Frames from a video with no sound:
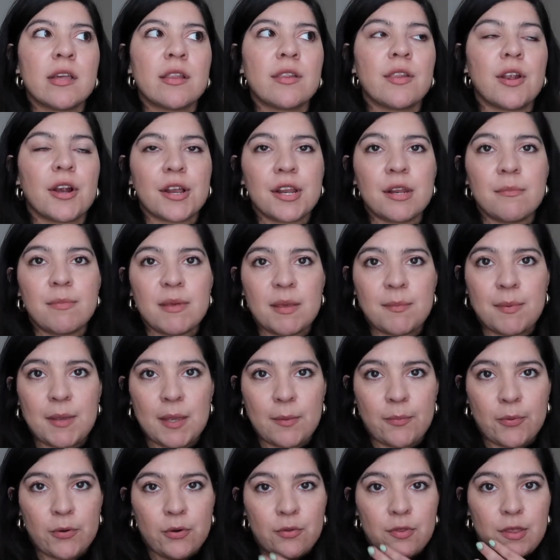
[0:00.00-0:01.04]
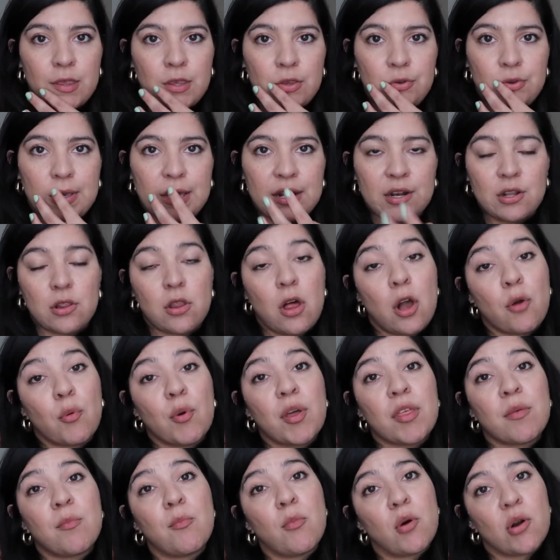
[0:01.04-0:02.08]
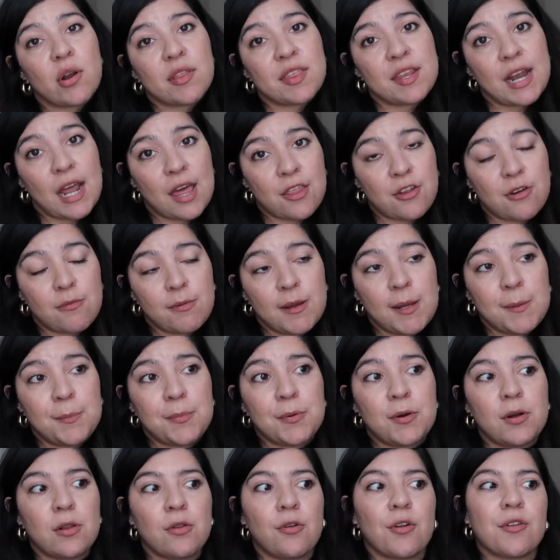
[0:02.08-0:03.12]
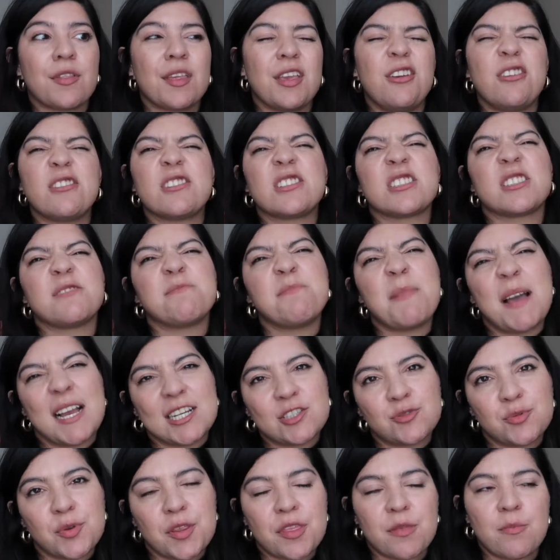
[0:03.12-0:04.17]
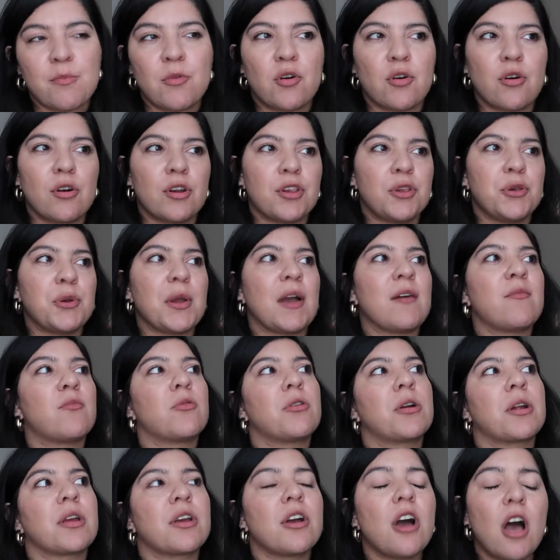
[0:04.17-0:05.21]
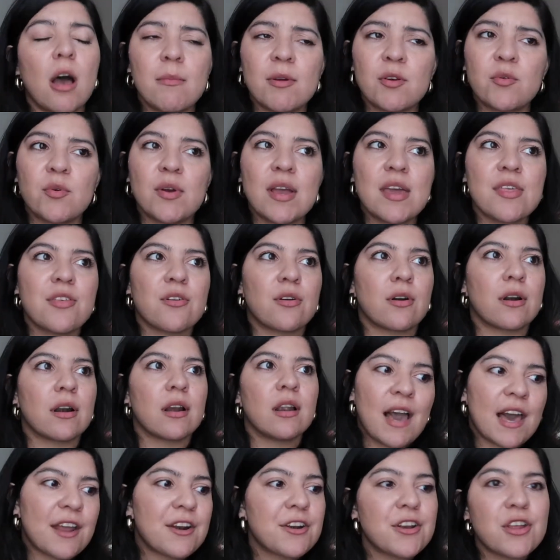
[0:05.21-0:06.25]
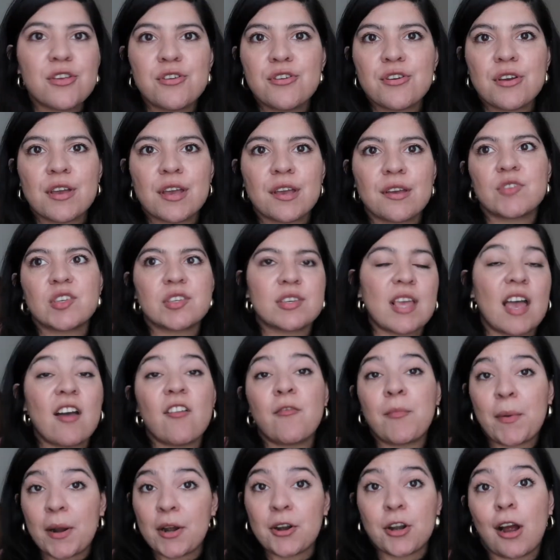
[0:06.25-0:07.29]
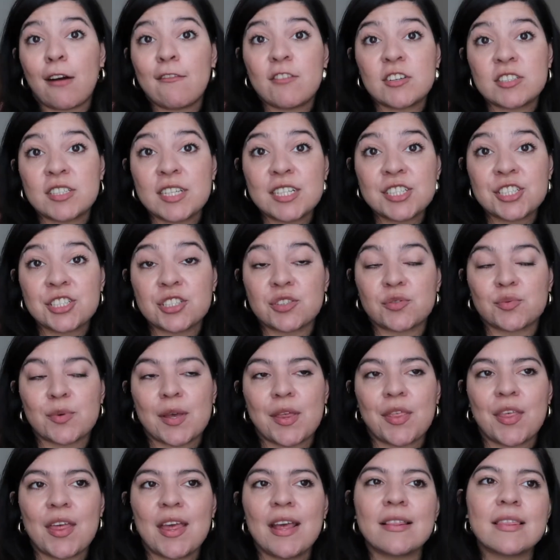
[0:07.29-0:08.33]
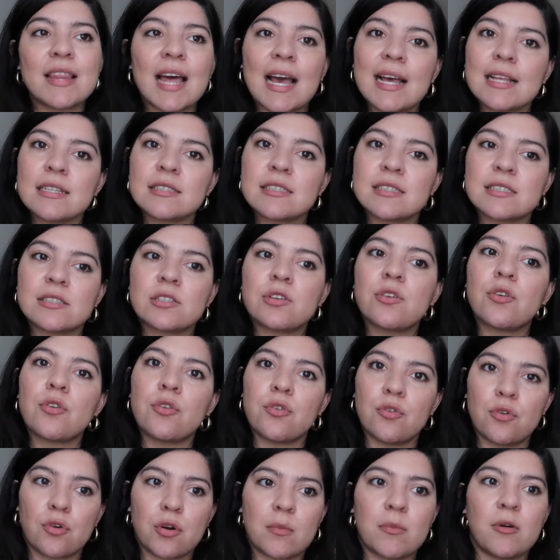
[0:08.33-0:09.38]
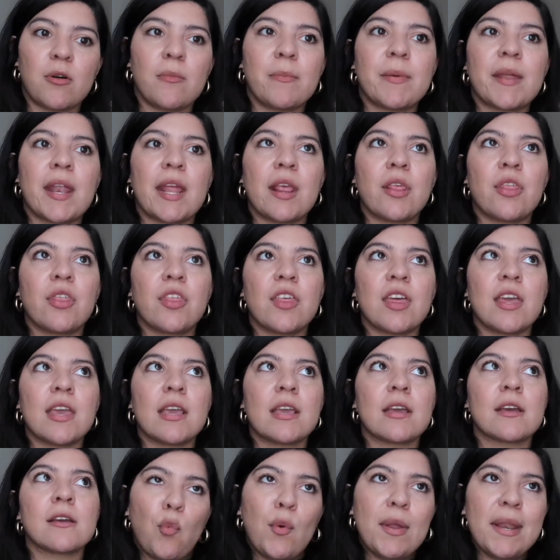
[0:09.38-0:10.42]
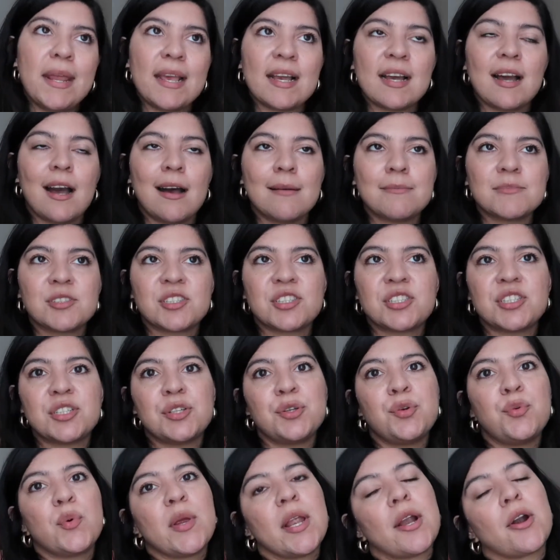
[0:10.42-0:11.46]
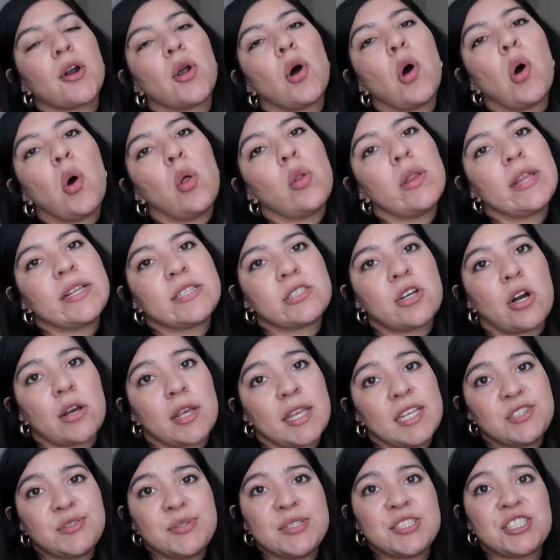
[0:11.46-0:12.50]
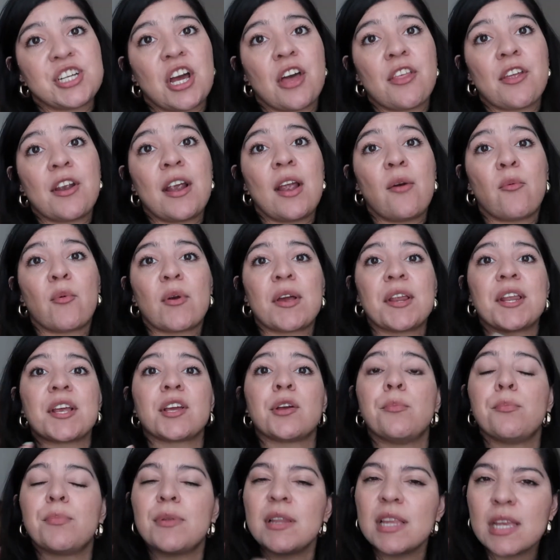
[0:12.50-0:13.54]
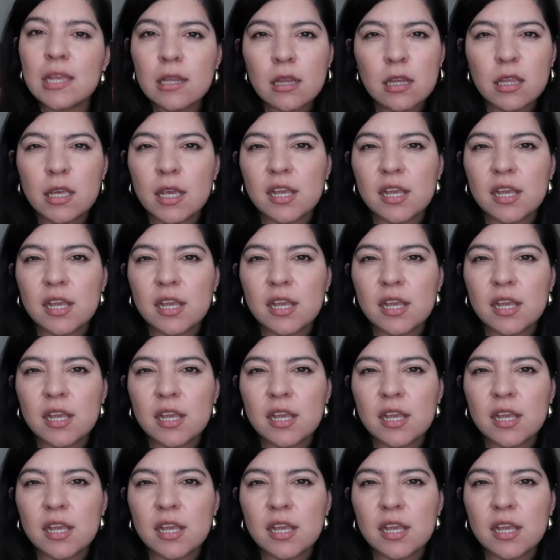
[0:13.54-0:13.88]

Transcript: there are going to be people that you get along with more than other people, or that you just mesh with more, you have more in common with, or I don't know, you could just have better conversations with, and that's normal. But I think when it comes to we are only talking to each other and we're going to completely